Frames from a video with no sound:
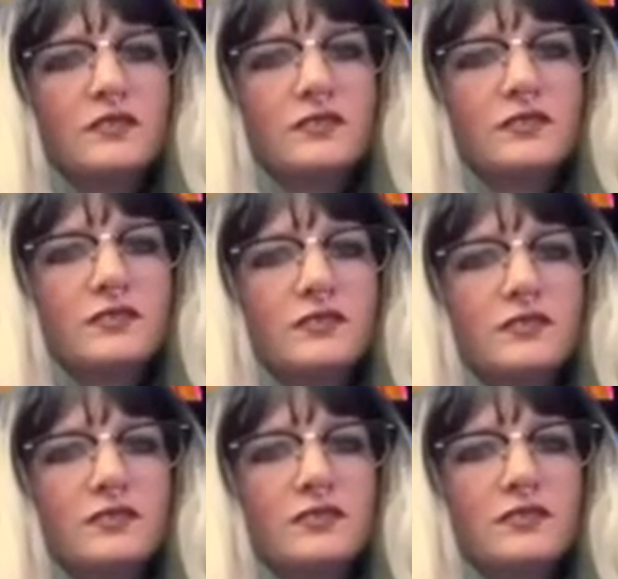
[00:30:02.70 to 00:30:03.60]

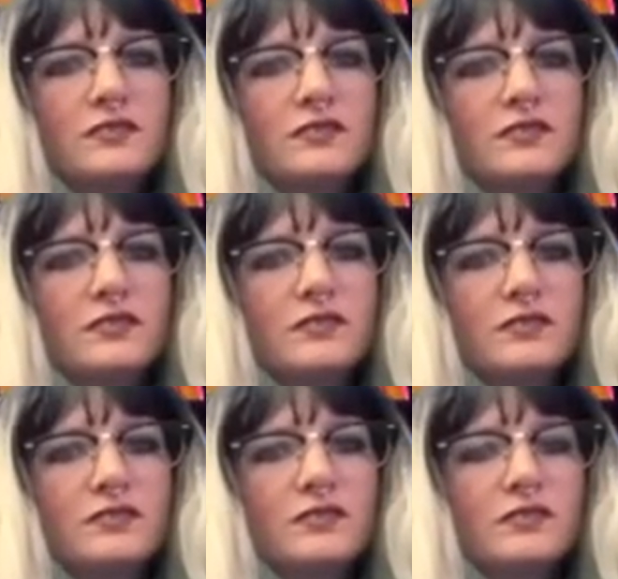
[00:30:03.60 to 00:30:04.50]

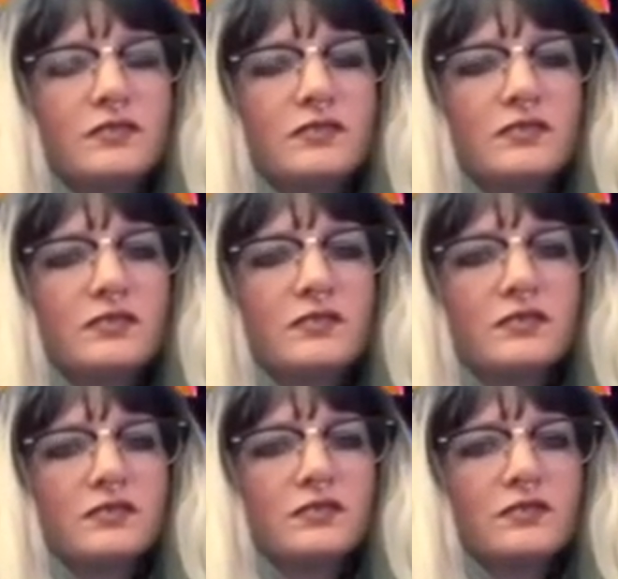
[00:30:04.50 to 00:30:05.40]

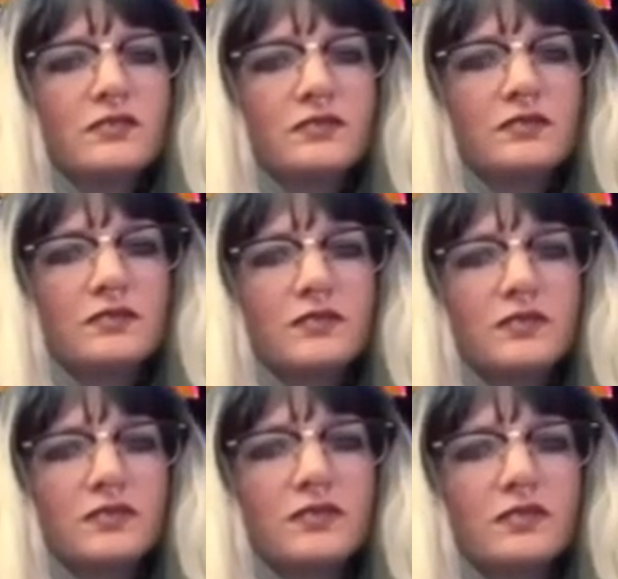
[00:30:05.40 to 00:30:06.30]

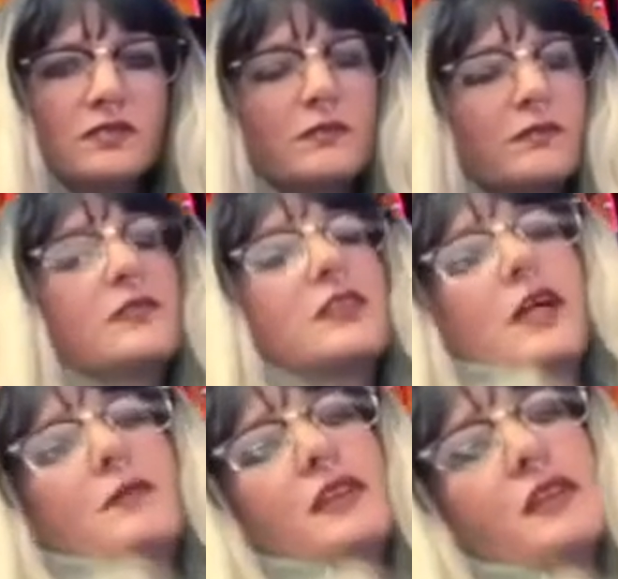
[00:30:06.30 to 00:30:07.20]

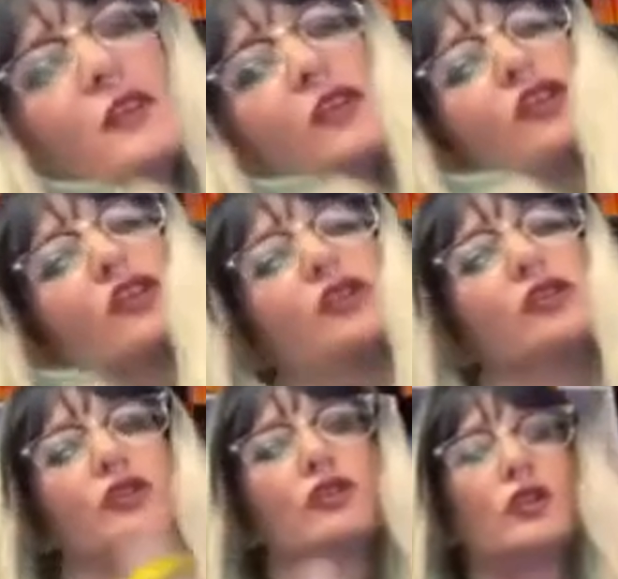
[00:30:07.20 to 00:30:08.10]

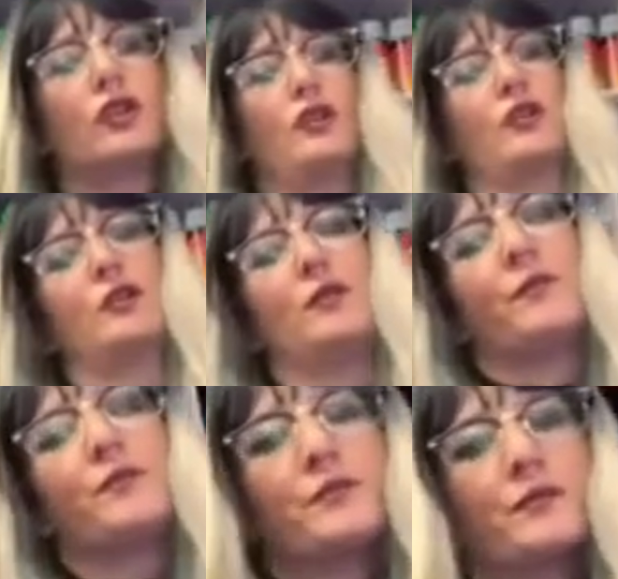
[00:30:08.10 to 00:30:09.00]

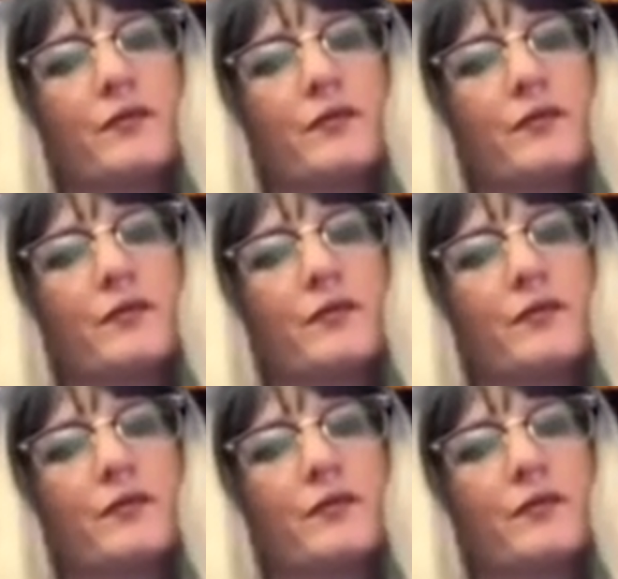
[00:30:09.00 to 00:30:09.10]
(silent)